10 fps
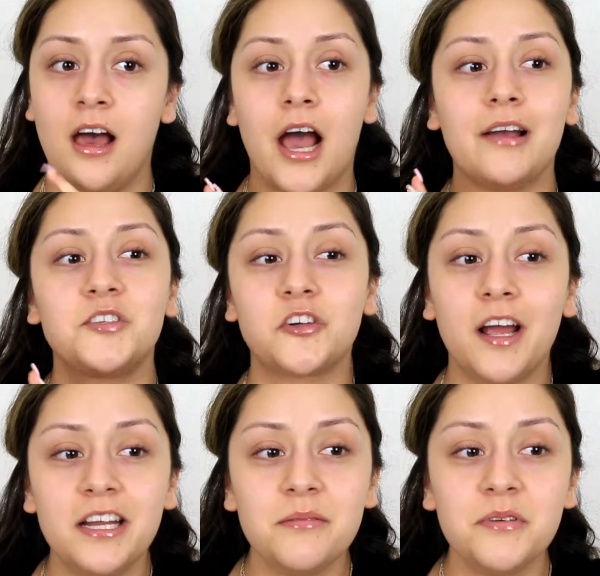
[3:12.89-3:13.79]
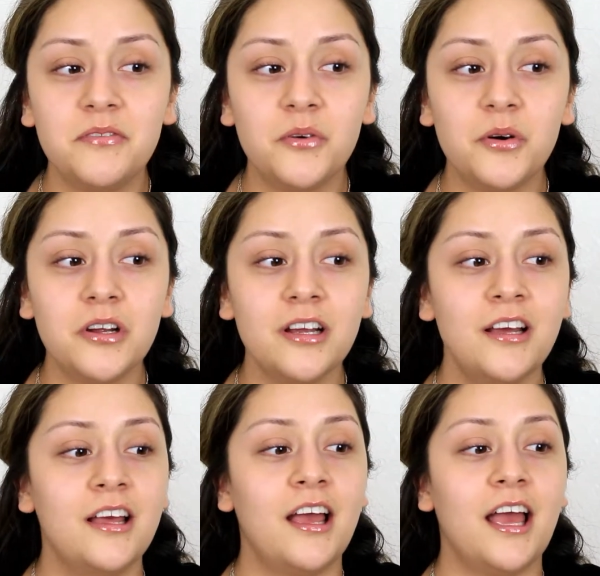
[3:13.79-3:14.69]
I've tried it before
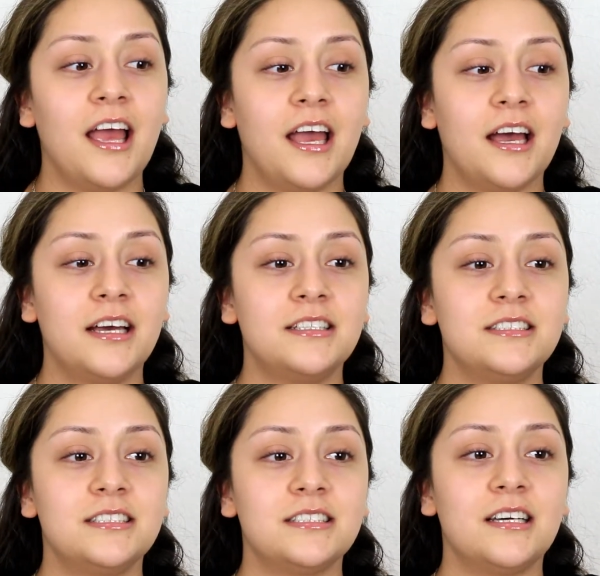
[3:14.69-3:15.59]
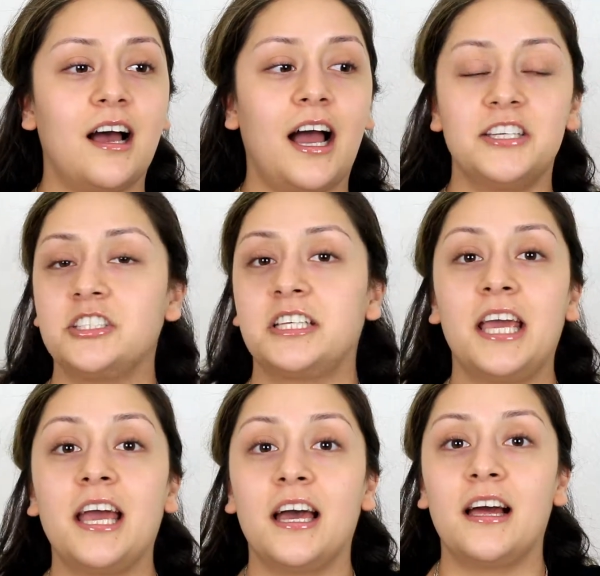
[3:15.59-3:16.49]
and I just
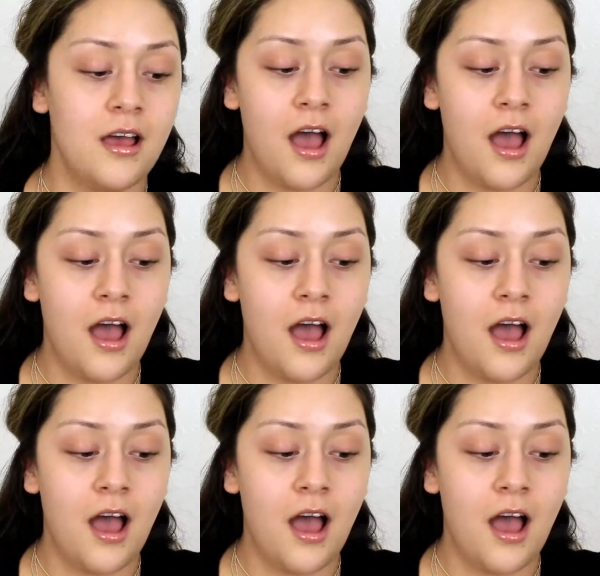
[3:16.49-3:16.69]
can't.